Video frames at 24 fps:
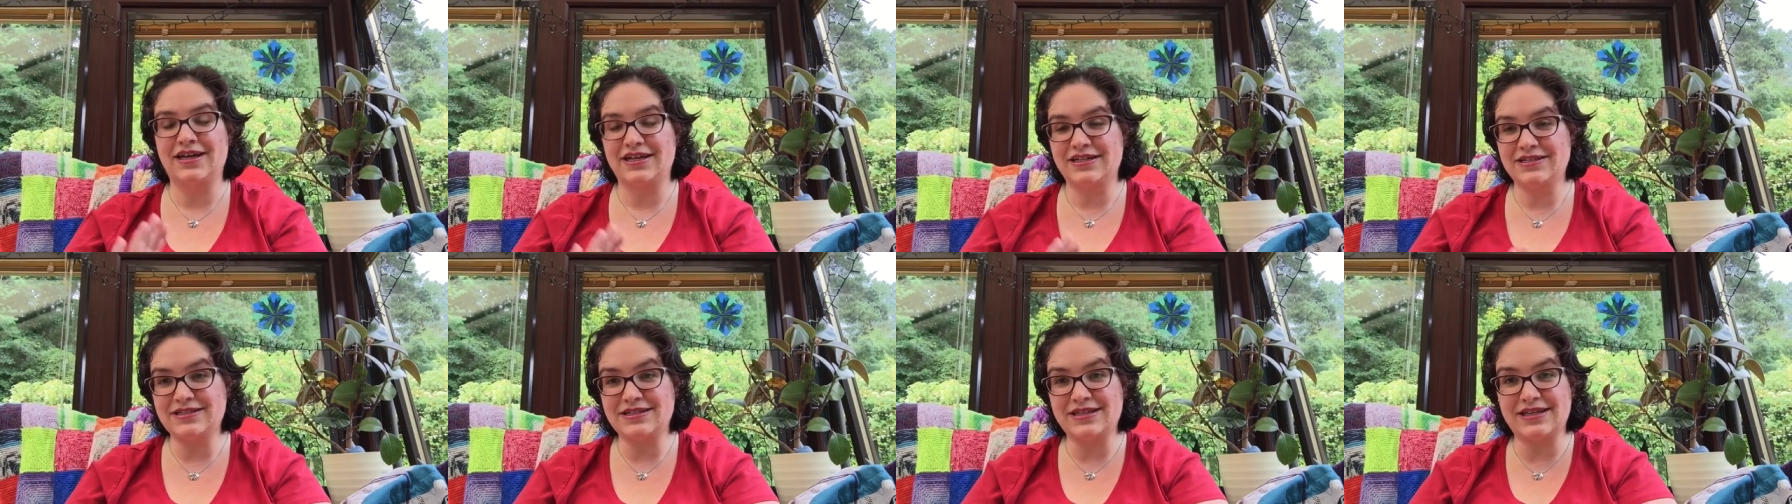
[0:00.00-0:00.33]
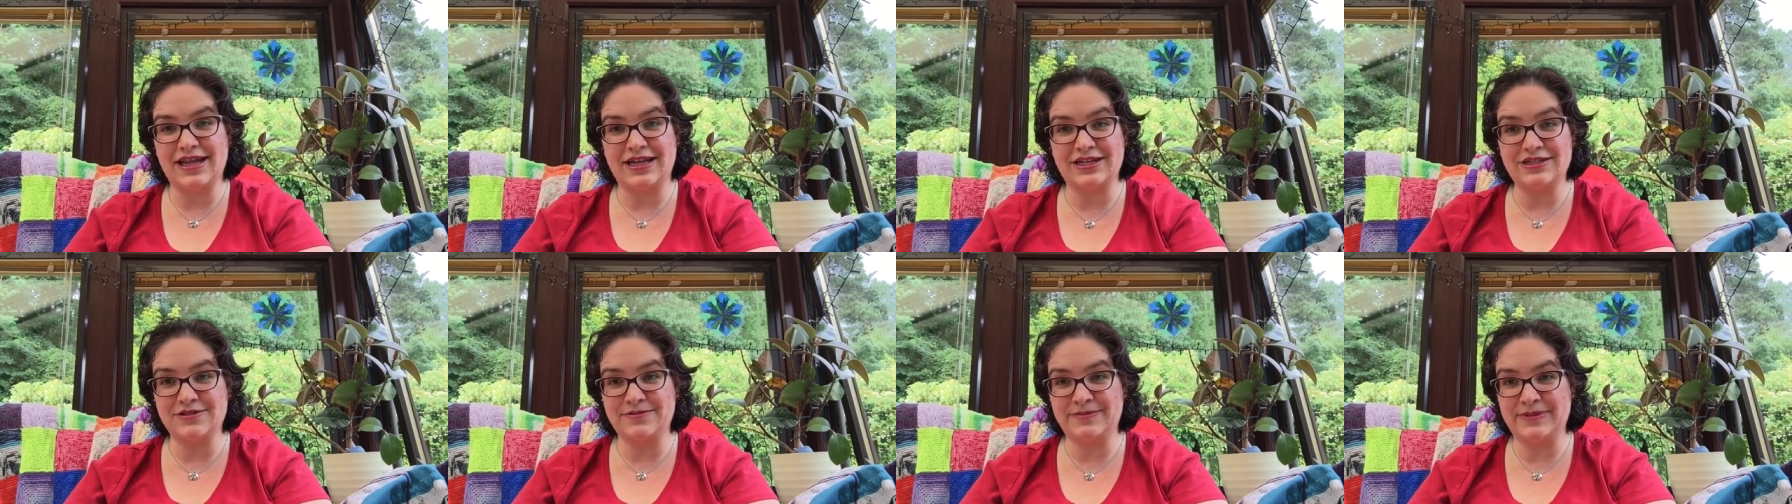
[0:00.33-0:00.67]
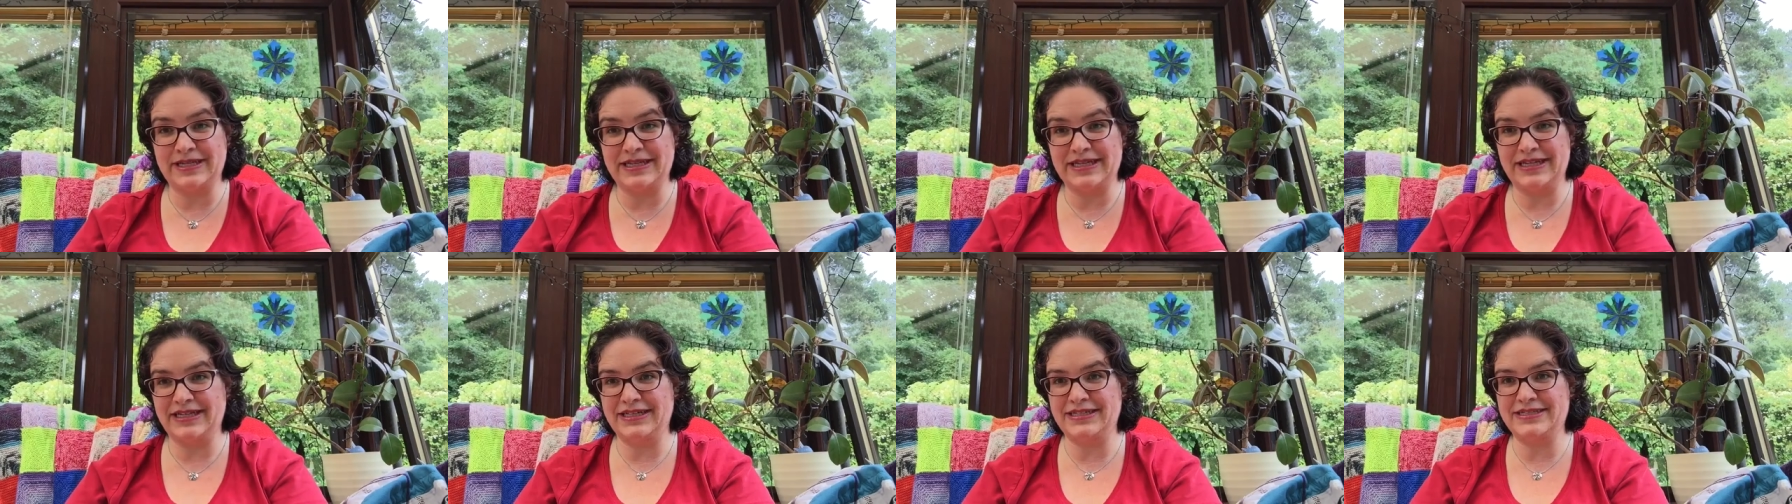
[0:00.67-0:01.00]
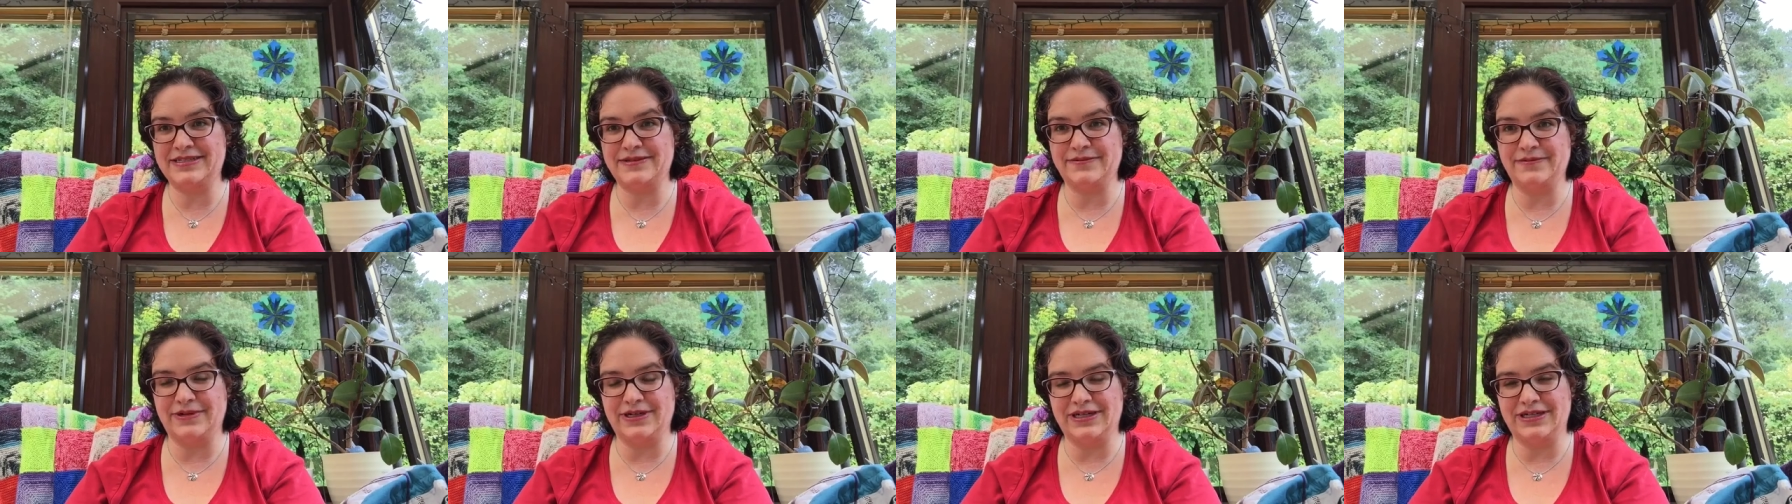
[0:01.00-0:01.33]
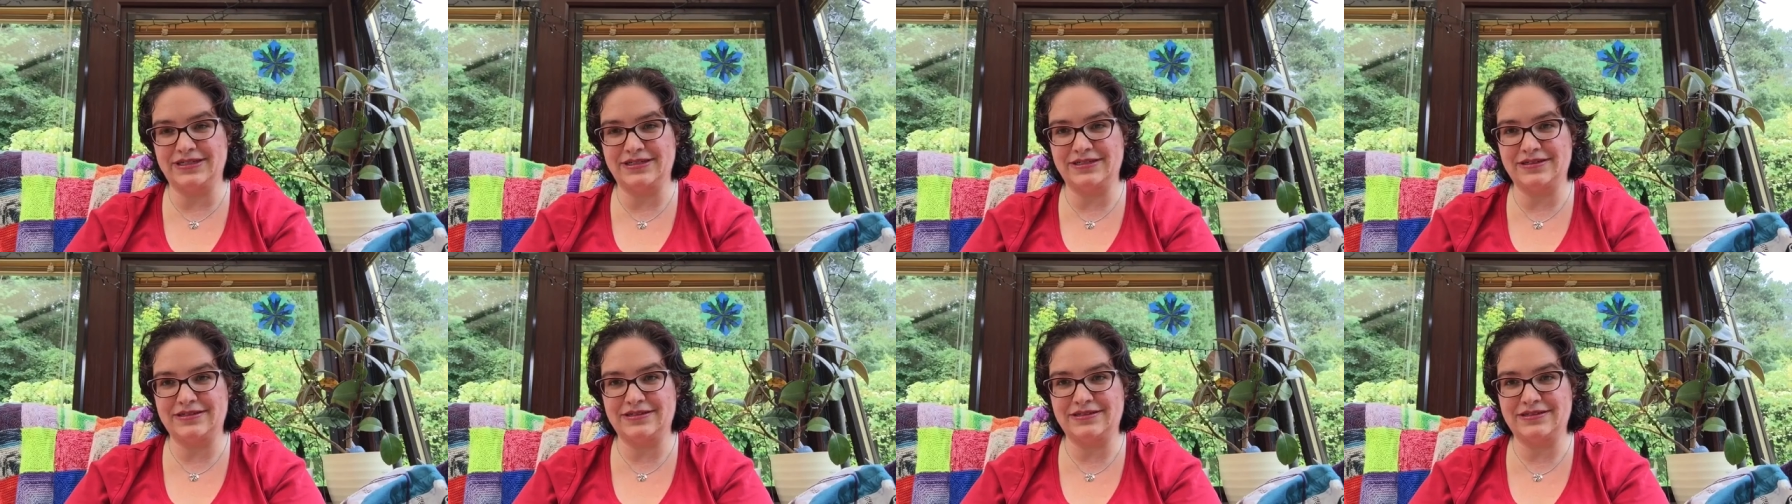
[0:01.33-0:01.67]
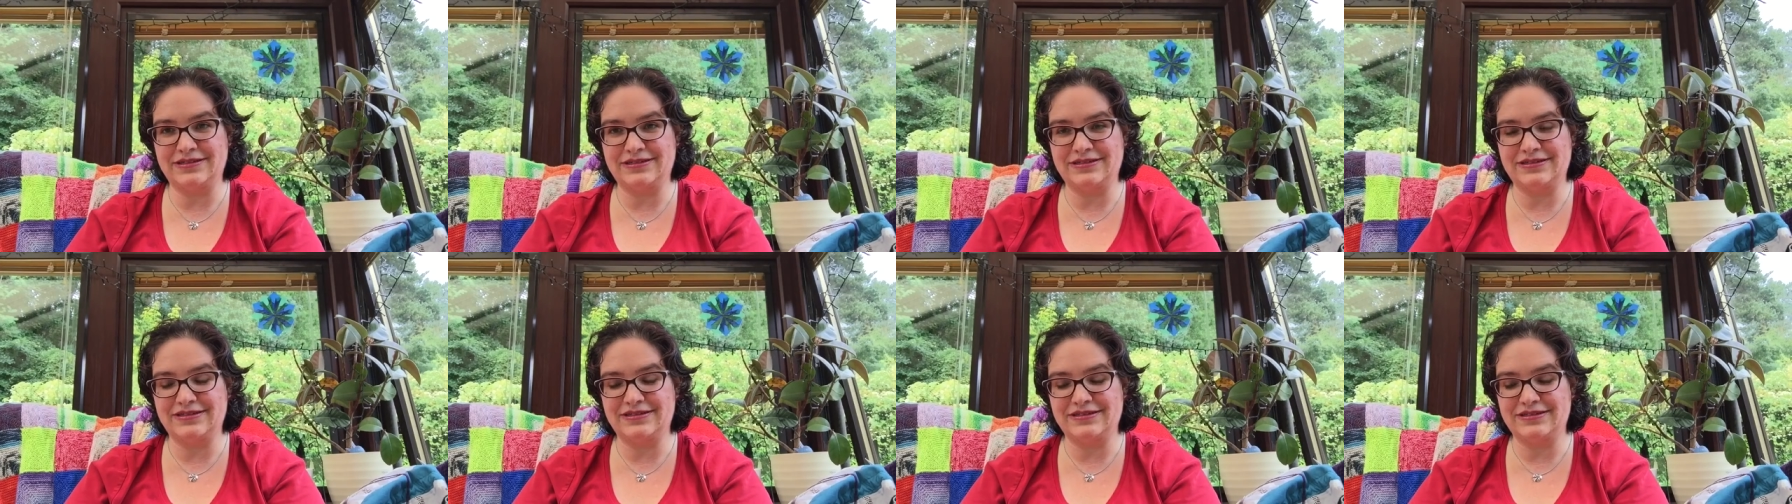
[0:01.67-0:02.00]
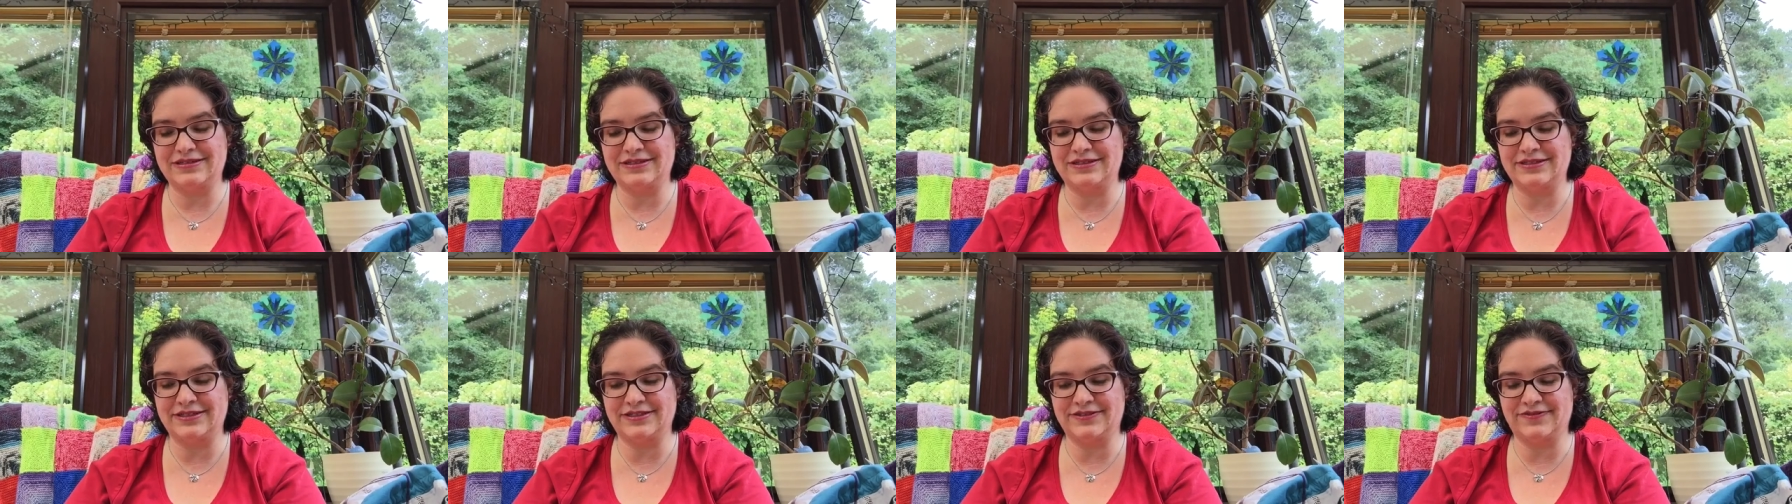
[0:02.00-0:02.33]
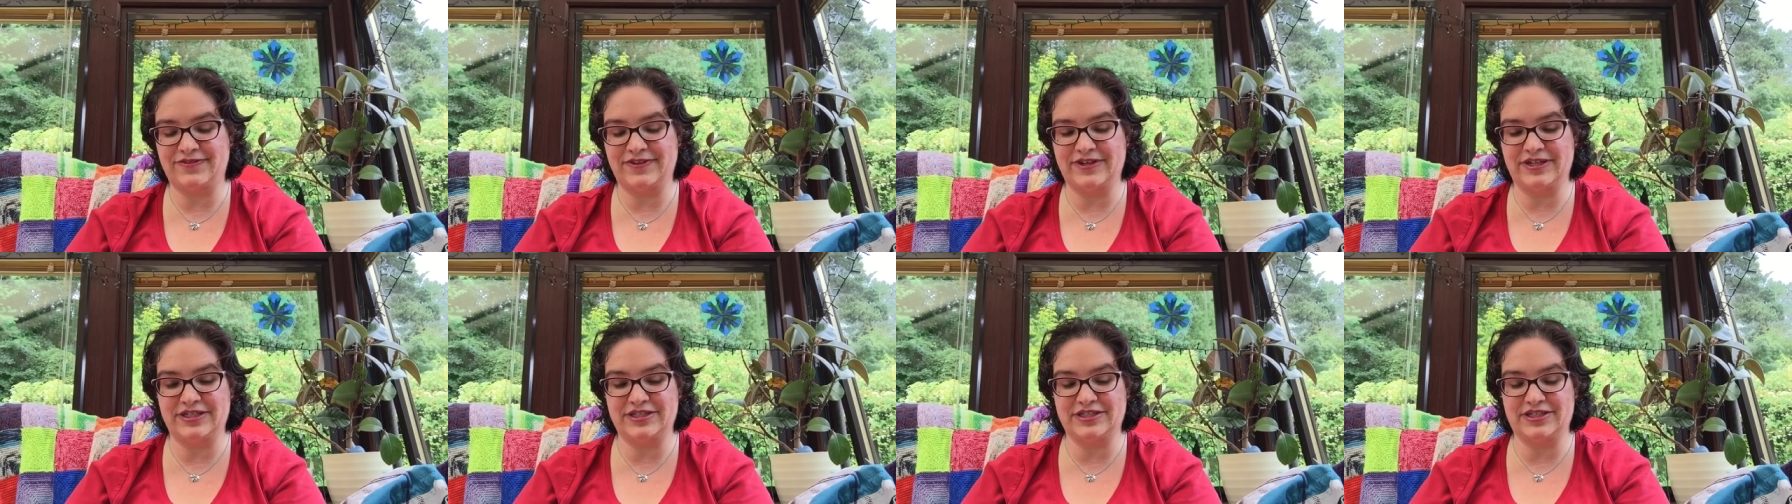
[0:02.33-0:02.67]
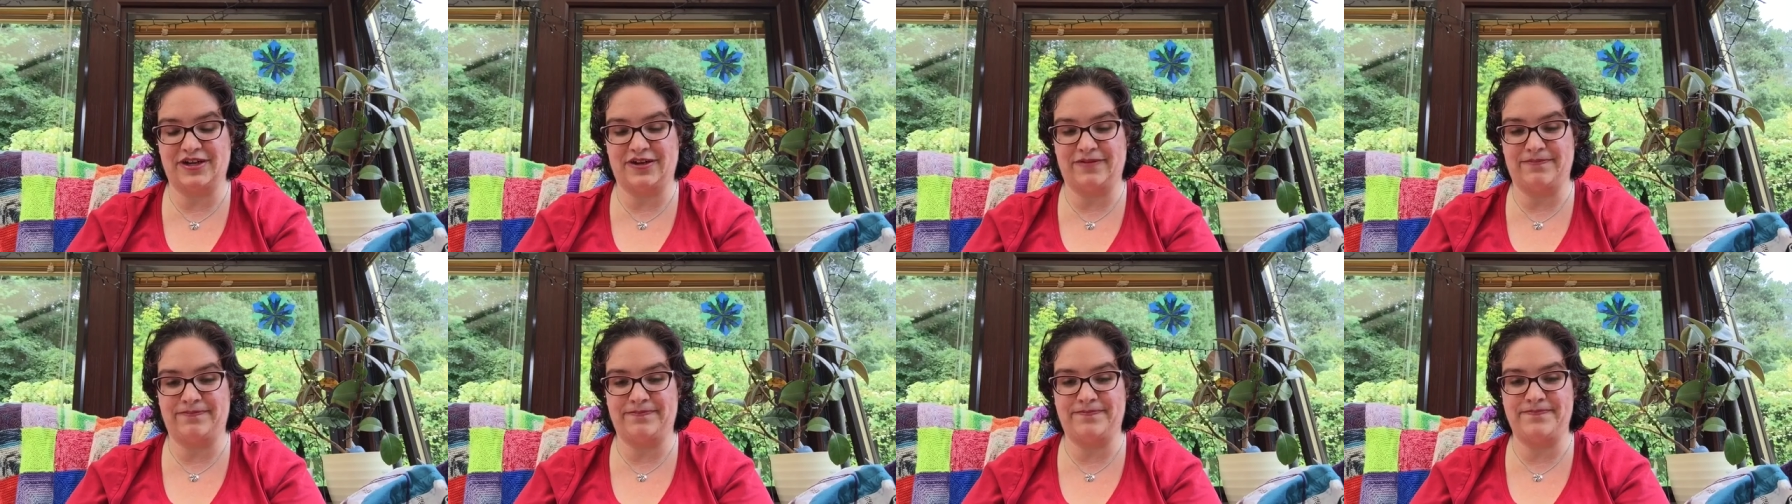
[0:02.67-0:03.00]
So that should be an easy one to just finish up